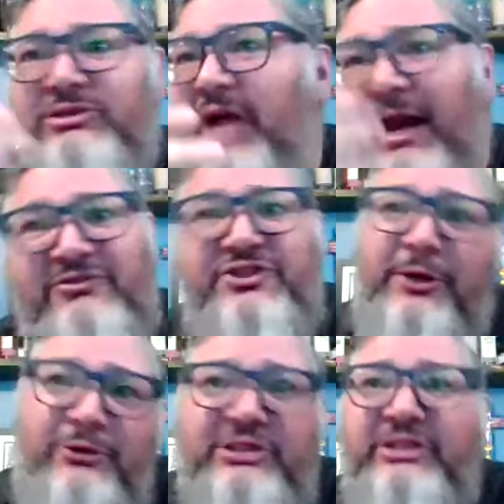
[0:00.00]
kind of
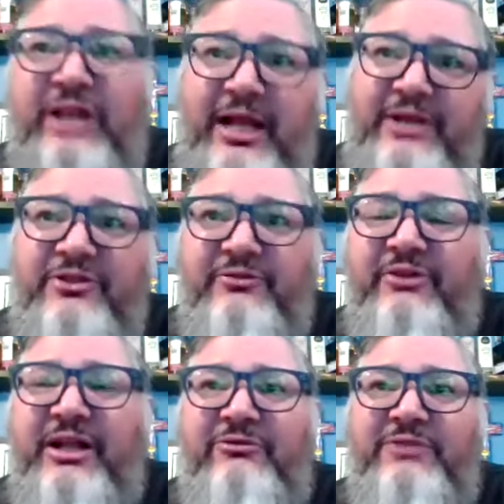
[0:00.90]
generally like the
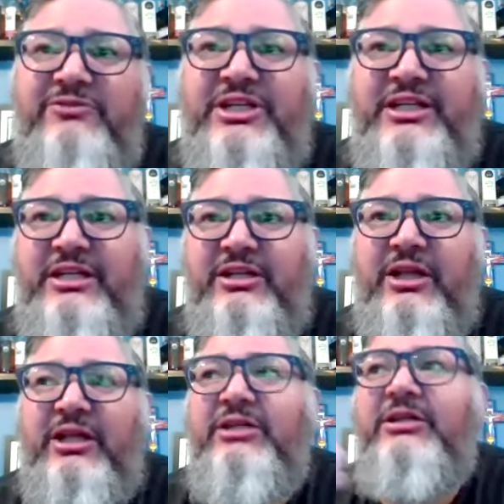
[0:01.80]
flavor of
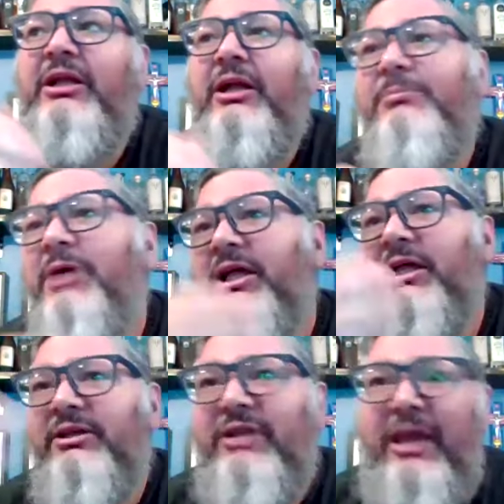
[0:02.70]
tequila,
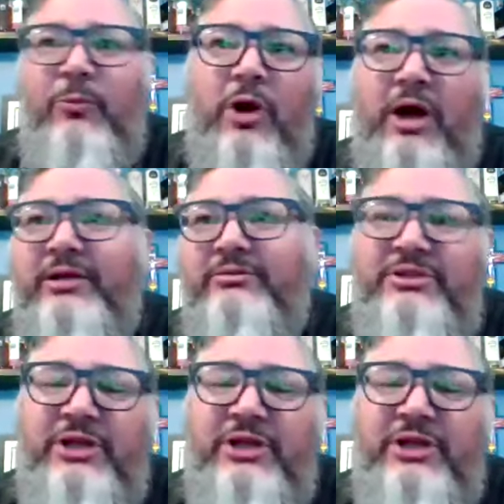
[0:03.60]
but they want,